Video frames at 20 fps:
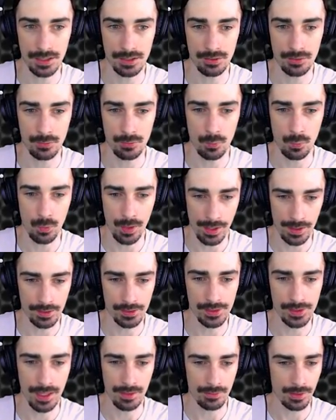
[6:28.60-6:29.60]
and
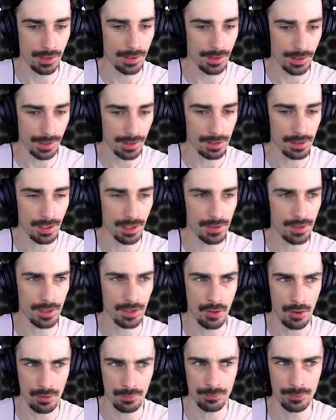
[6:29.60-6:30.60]
weld everything, and then
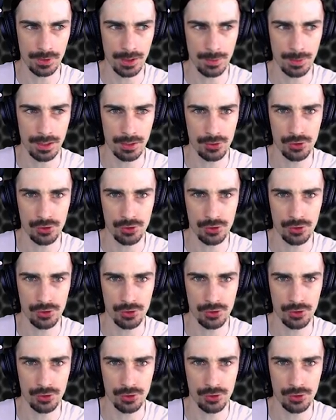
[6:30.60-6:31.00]
hopefully we